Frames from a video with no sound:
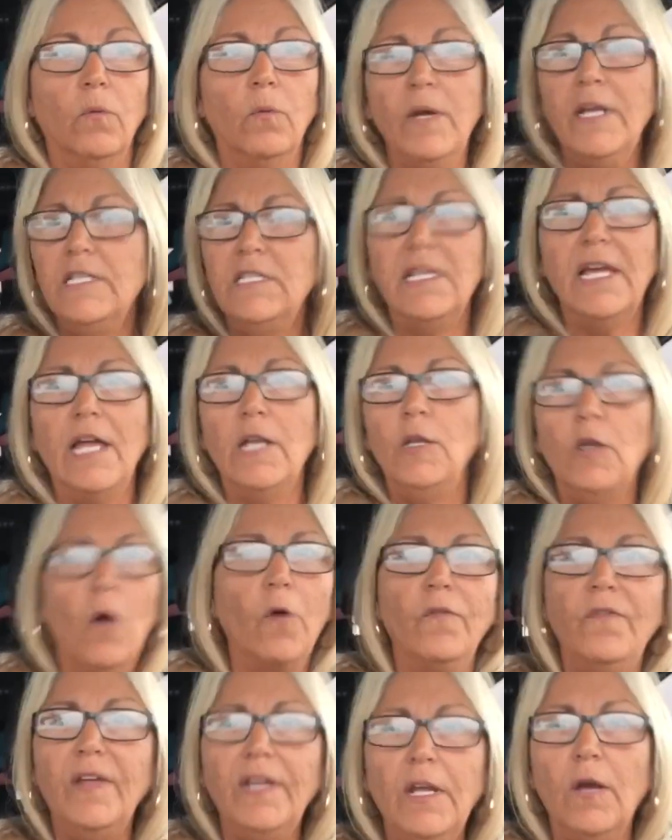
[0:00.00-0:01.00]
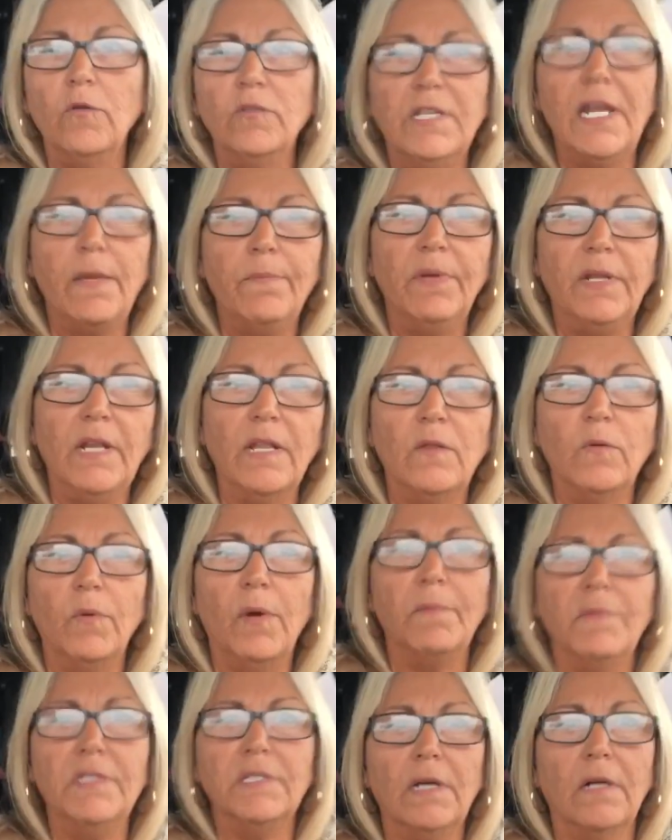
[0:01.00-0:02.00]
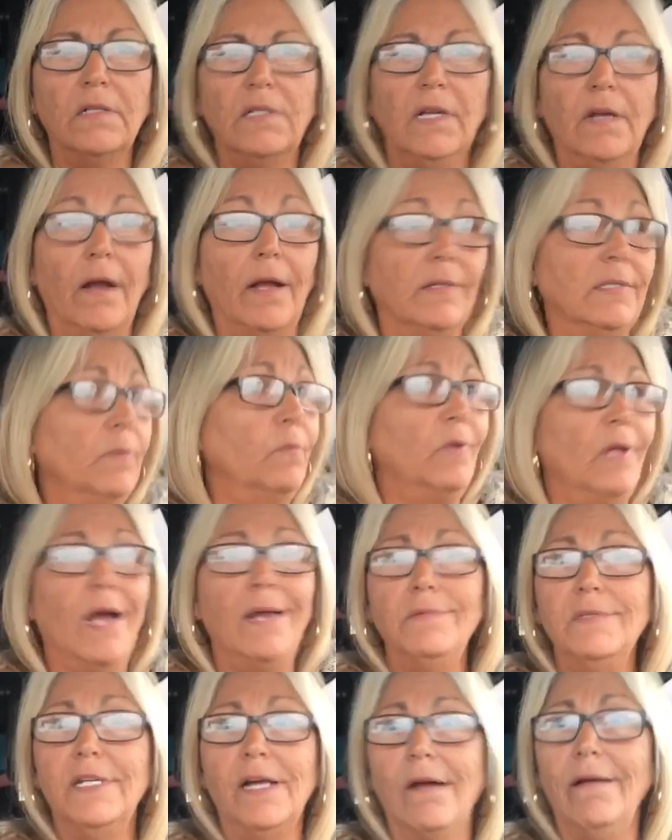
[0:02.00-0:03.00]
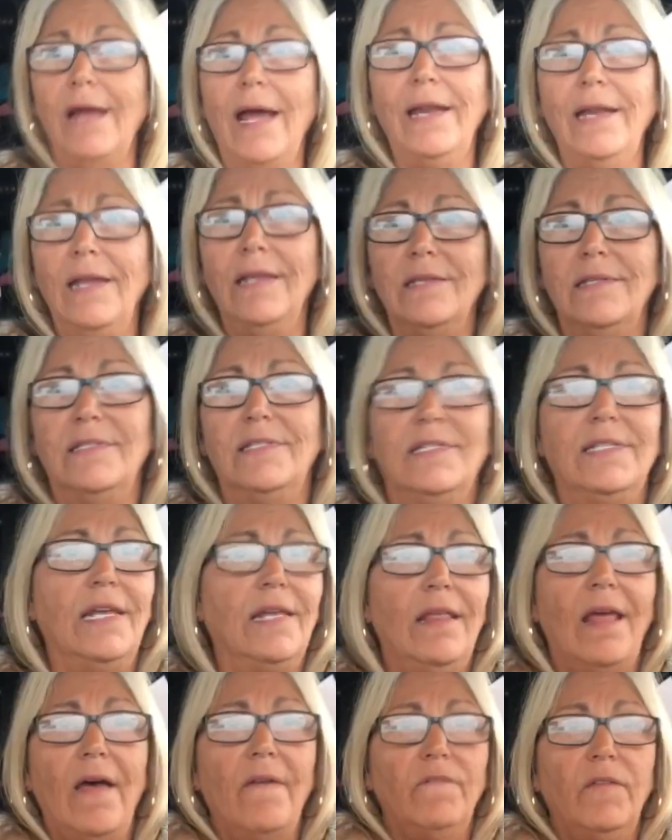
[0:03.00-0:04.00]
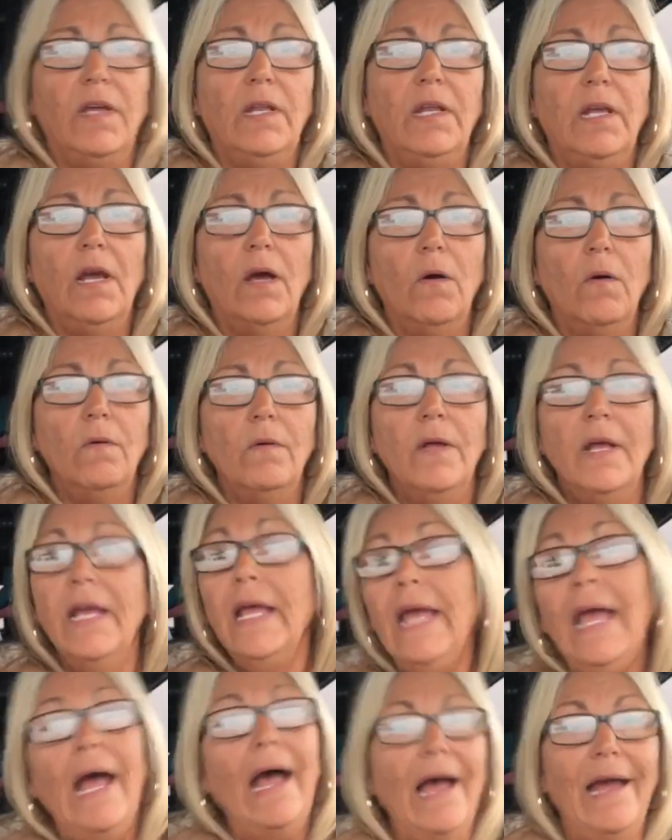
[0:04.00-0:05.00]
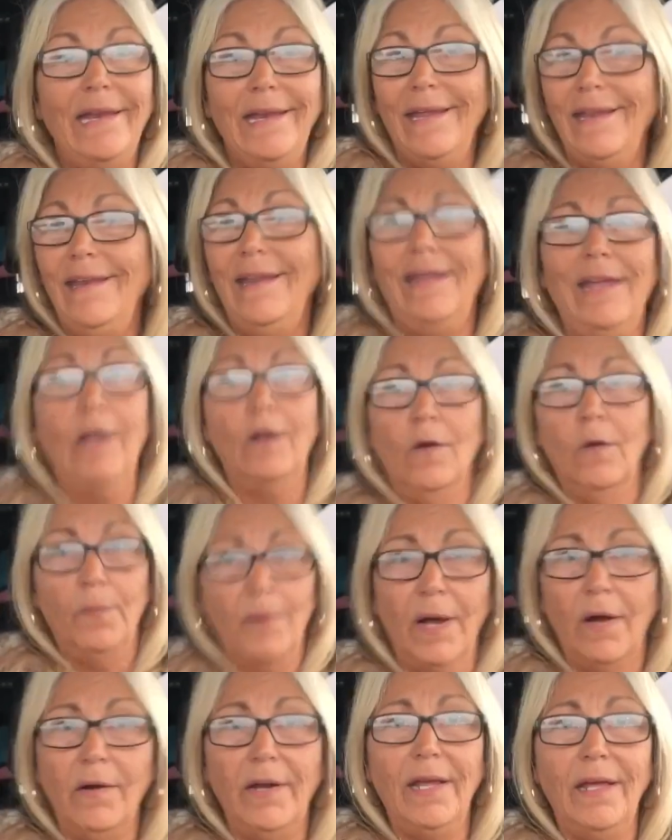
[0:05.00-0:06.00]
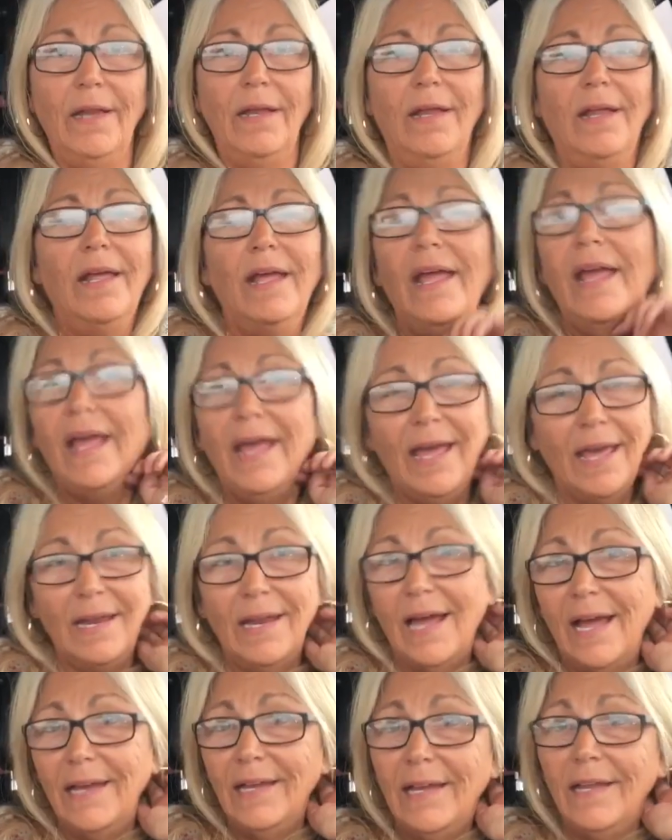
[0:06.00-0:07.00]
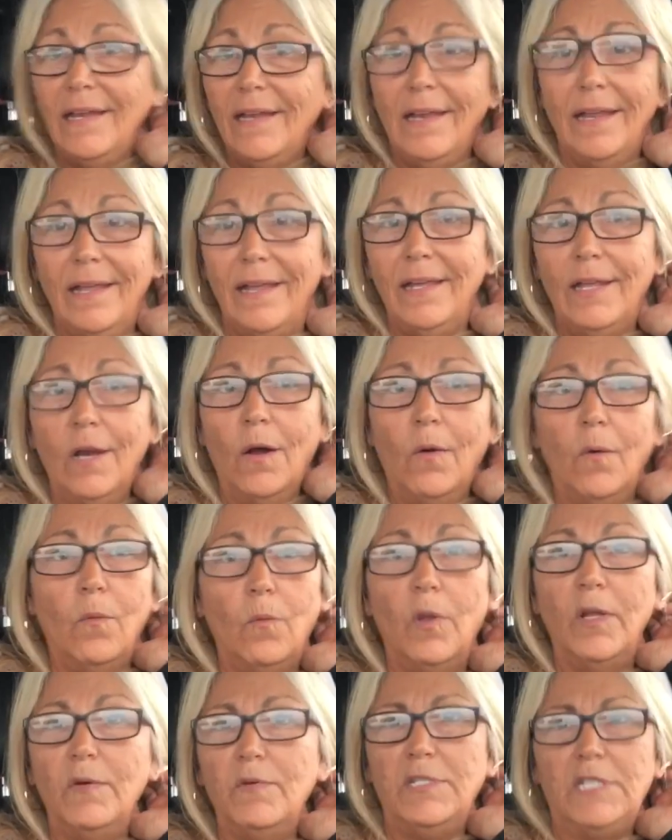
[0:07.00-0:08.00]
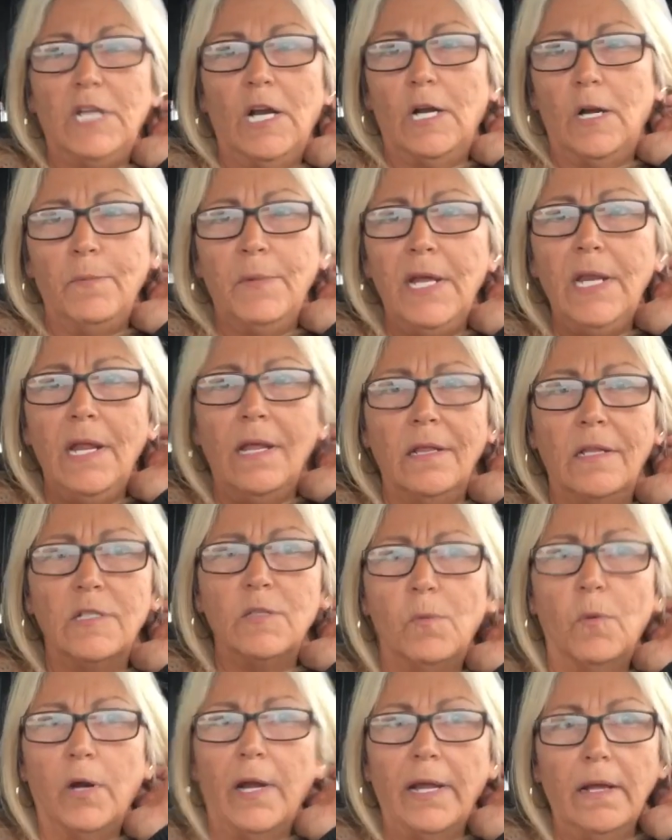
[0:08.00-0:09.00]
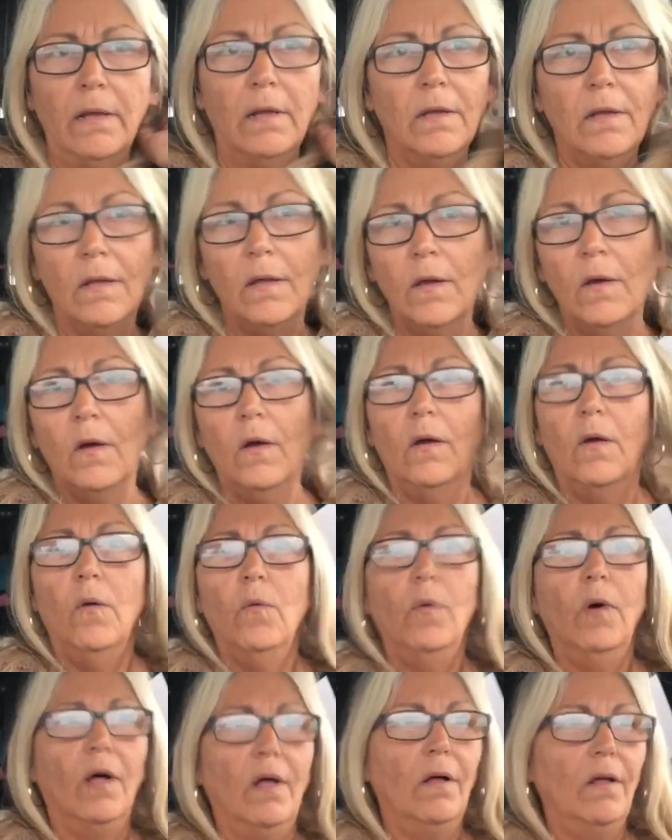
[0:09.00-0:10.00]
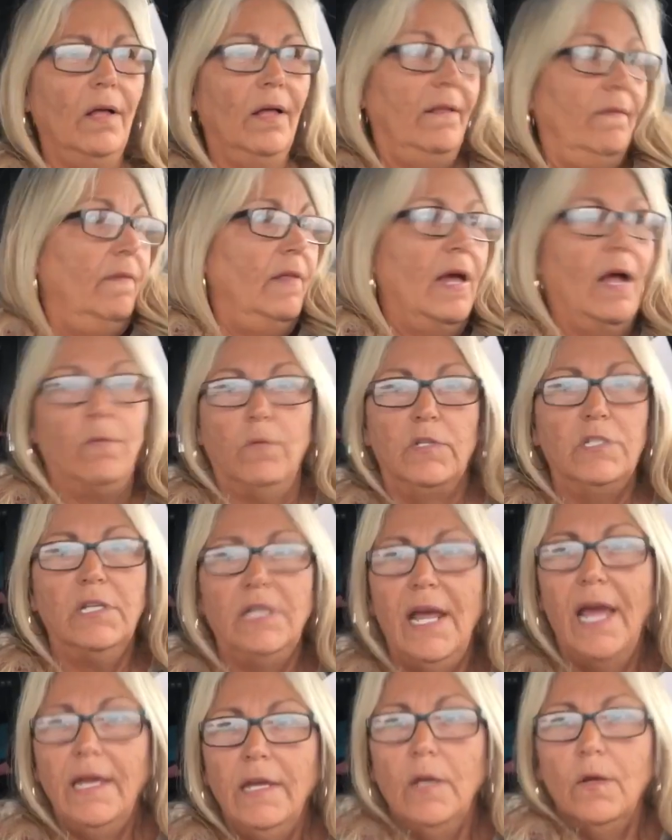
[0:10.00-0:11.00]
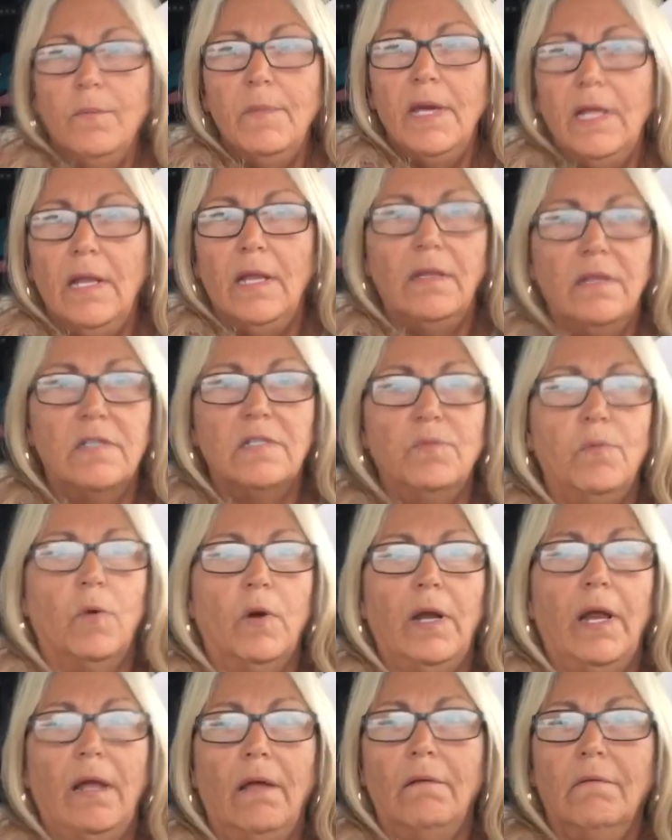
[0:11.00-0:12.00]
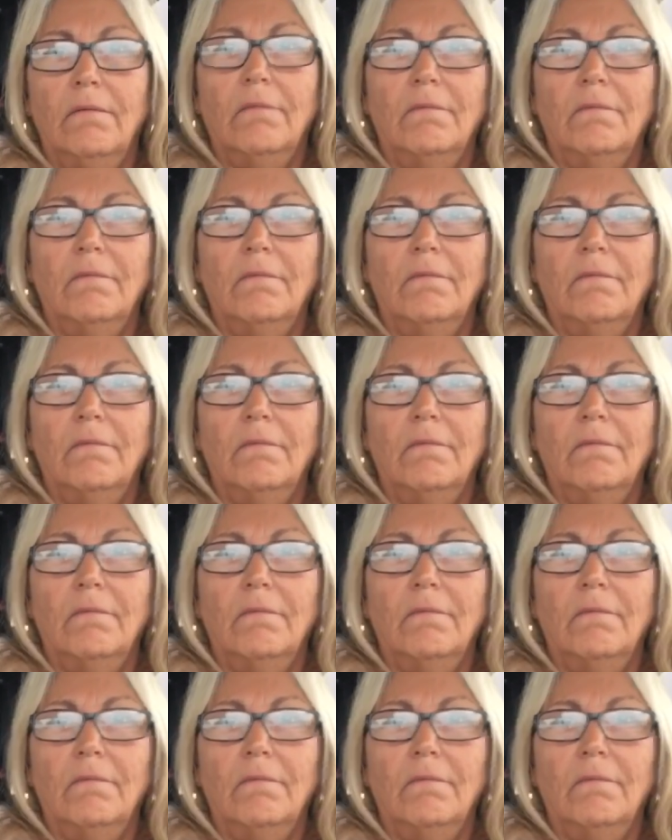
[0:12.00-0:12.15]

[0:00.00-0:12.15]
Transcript: We said no videotaping at the Women's RTR. I said, well, I'm sorry, I didn't see that video. I didn't hear about it. And I didn't, you know, well, it was at our meeting this morning. Well, I wasn't at your meeting this morning.